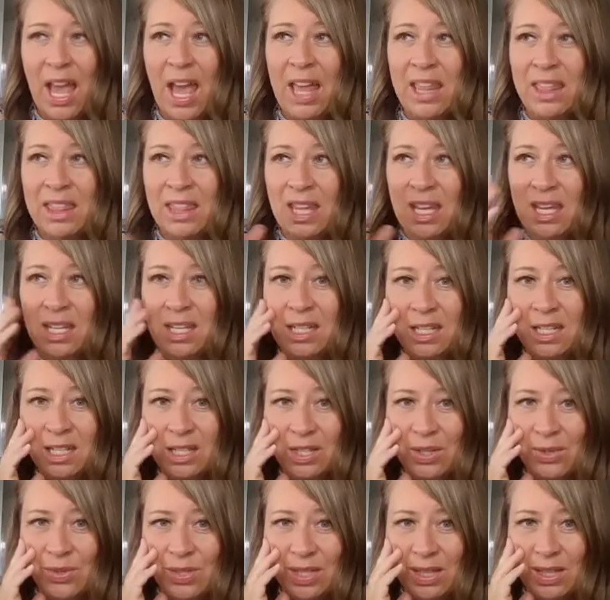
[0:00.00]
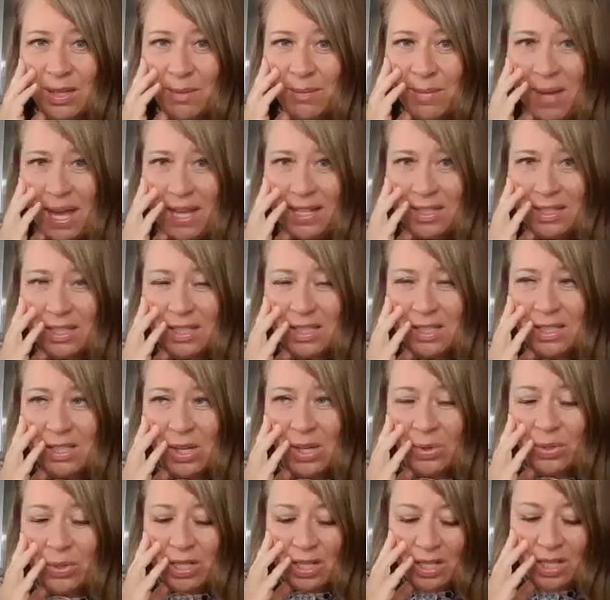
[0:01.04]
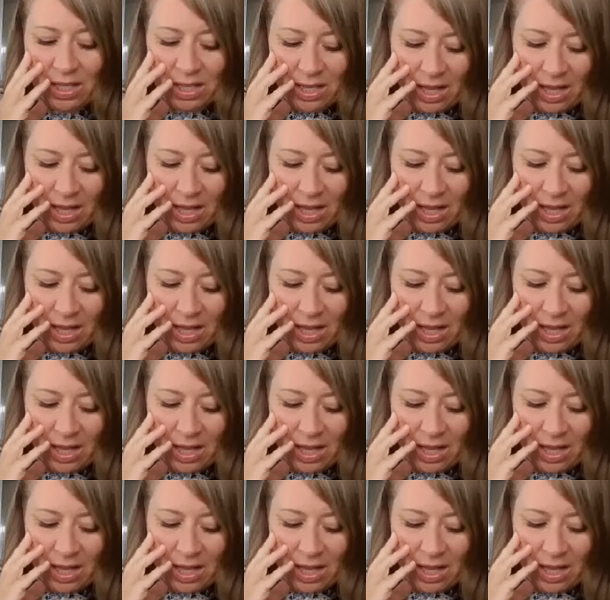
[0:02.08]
and then using the mask. So